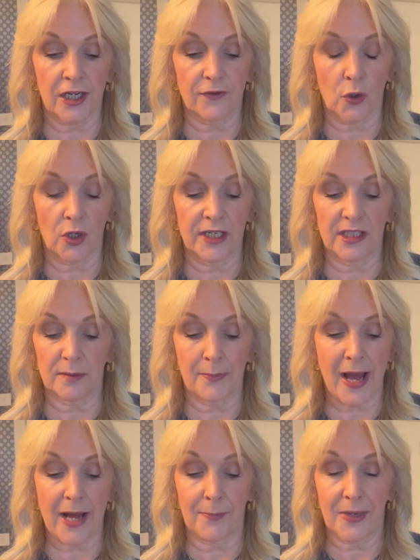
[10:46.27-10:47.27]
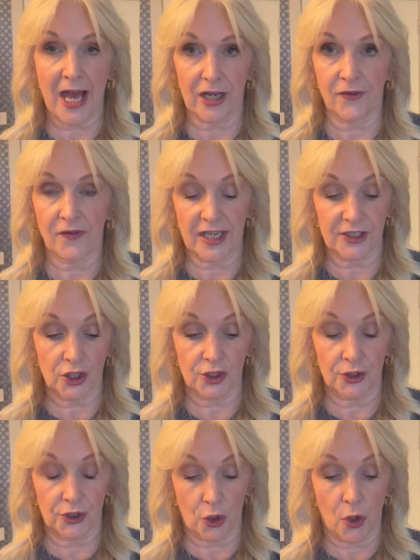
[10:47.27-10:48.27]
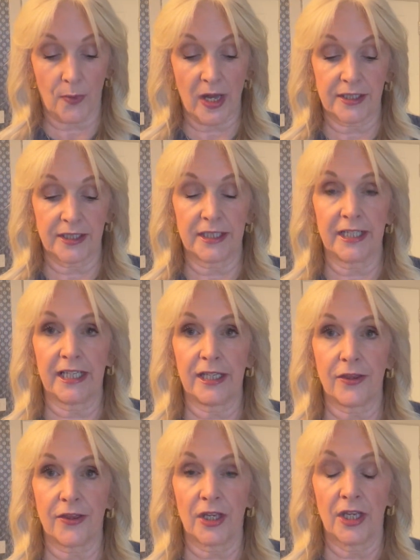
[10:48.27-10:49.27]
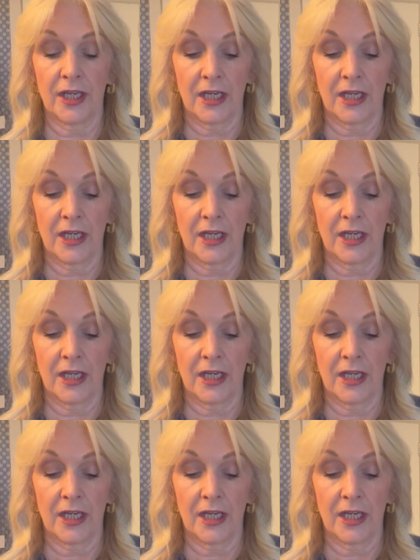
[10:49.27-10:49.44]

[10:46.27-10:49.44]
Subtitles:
I've got a little black vest top underneath.